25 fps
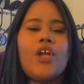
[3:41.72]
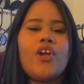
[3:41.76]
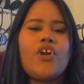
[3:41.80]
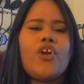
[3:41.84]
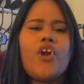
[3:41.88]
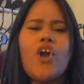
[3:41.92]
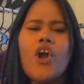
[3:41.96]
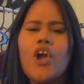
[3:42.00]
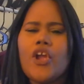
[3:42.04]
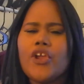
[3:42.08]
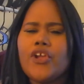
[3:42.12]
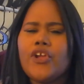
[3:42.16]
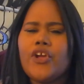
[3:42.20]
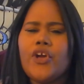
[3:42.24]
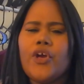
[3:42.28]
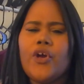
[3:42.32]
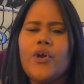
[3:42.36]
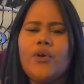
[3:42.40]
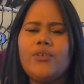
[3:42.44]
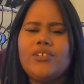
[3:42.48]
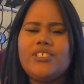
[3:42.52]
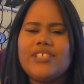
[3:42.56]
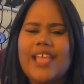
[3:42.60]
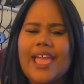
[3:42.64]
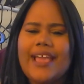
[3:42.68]

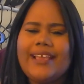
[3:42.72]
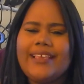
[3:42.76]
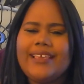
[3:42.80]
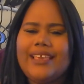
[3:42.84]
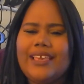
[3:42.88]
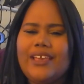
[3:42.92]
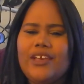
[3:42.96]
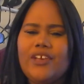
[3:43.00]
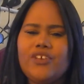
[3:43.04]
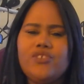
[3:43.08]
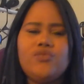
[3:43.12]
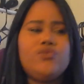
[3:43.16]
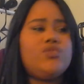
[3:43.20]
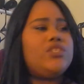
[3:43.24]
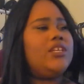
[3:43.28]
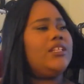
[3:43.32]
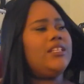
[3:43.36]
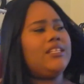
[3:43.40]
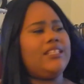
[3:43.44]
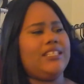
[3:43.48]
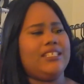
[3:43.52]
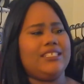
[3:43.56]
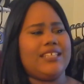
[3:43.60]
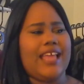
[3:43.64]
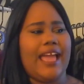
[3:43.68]
cargo jacket,
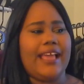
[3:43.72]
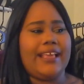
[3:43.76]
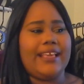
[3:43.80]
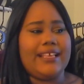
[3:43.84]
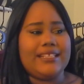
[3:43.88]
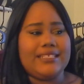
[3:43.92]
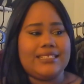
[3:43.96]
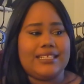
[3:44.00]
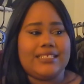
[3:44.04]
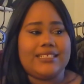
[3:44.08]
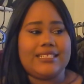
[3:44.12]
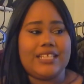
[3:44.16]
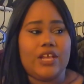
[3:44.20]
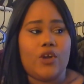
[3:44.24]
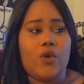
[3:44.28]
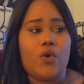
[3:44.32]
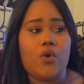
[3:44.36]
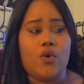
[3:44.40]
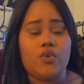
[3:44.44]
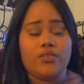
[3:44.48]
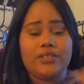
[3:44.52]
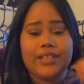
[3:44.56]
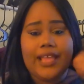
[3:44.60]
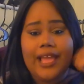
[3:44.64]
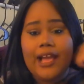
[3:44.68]
utility jackets that's like
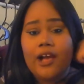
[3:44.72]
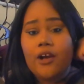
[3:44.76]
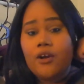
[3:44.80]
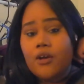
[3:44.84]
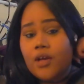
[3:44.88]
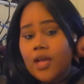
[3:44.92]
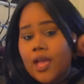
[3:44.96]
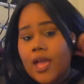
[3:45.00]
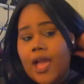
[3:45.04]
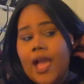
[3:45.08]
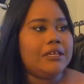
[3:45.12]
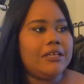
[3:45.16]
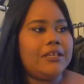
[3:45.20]
whole now.